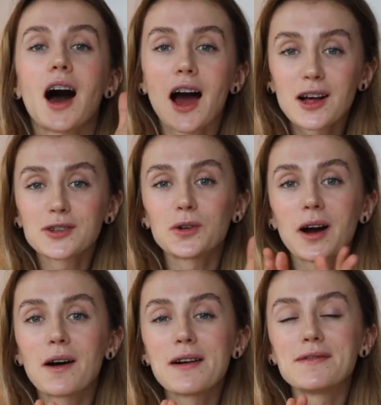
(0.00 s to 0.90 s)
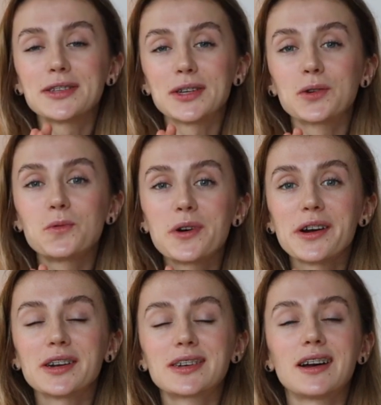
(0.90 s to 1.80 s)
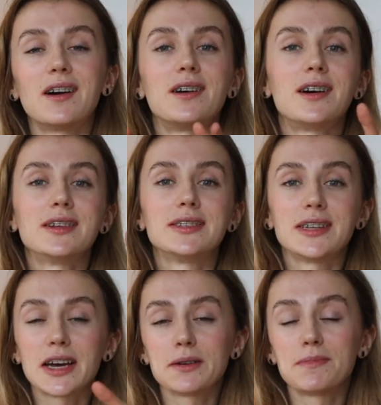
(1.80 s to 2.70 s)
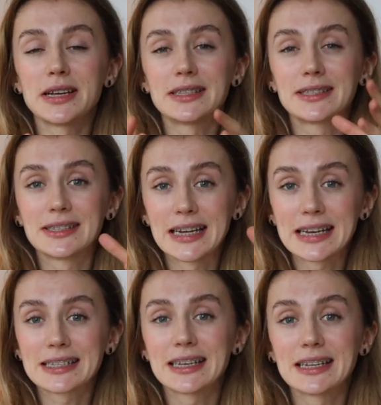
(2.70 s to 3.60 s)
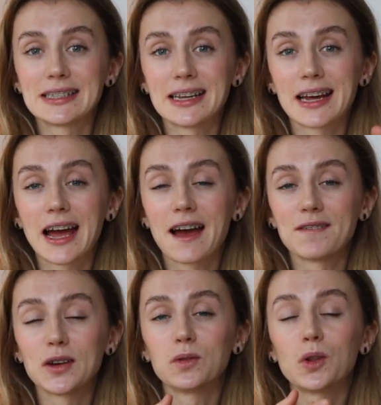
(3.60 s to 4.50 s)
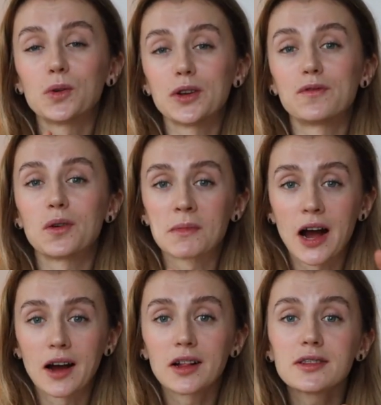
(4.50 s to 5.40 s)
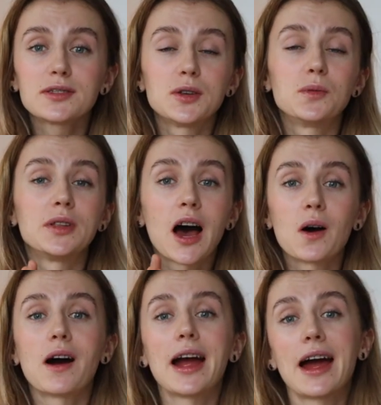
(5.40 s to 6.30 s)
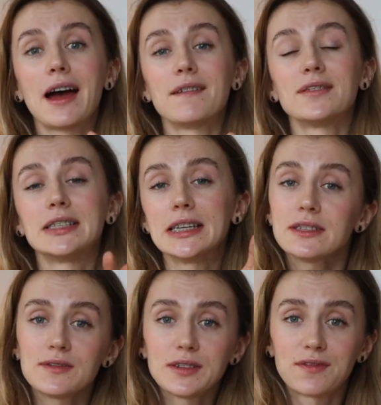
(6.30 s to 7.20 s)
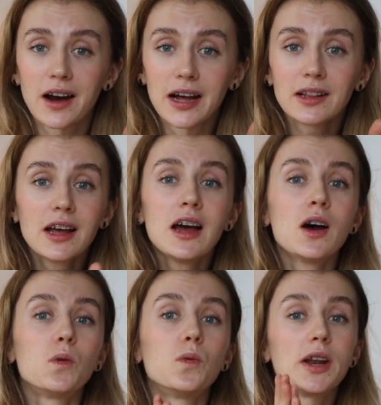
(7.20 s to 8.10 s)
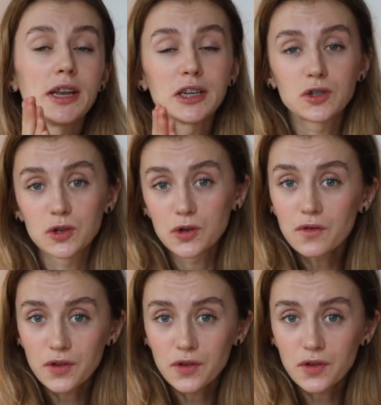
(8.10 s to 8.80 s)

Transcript: I'll show how everything works on diabetes dataset that I have downloaded from Kaggle. So now I have a CSV file. What I need to do